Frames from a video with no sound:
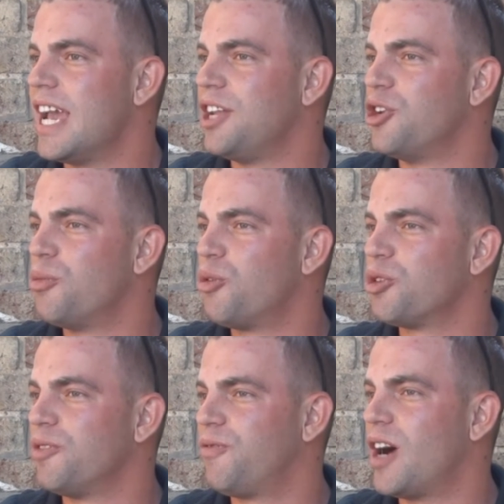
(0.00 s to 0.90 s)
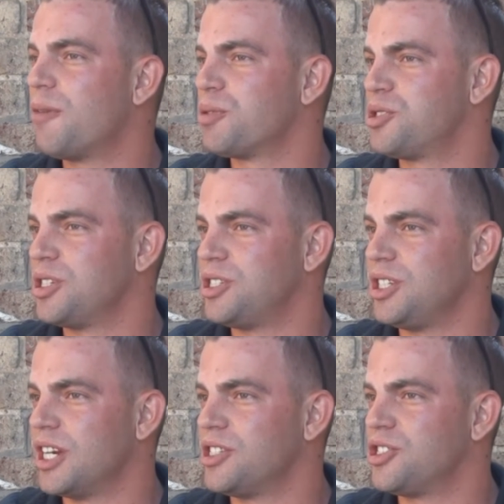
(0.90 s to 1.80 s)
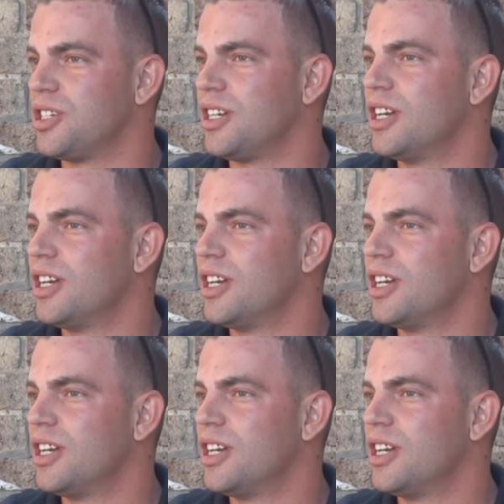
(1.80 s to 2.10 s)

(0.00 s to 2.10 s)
and no more than 5% THC.